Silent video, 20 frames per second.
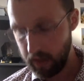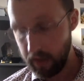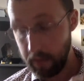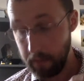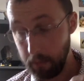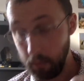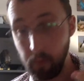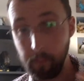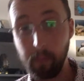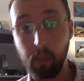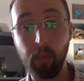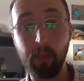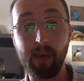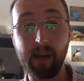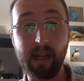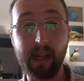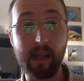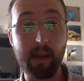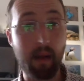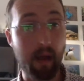More
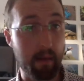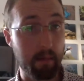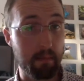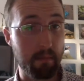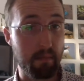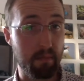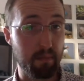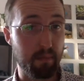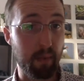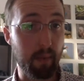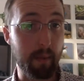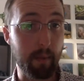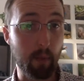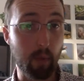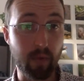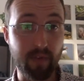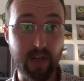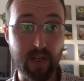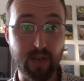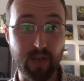importantly, and probably more
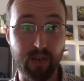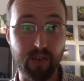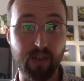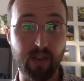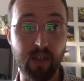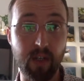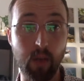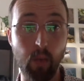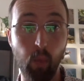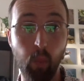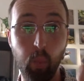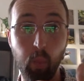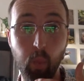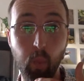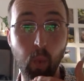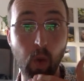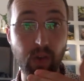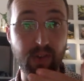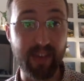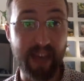of interest to you,
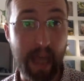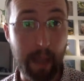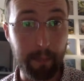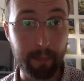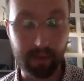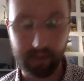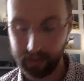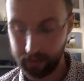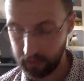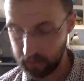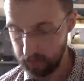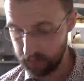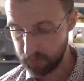what's happening.